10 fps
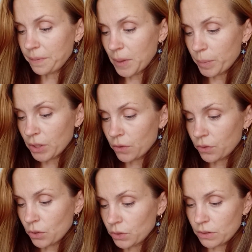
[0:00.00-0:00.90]
Maybe you've
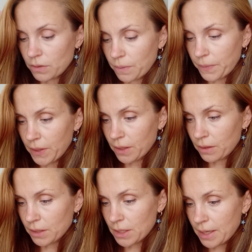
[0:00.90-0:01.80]
noticed something
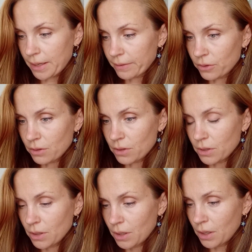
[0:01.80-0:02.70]
that I haven't.
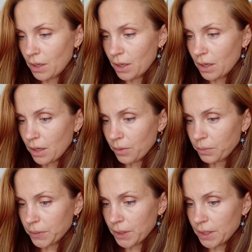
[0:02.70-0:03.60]

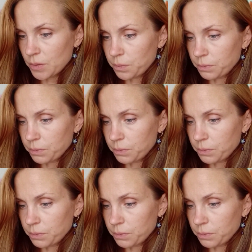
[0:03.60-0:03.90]
Please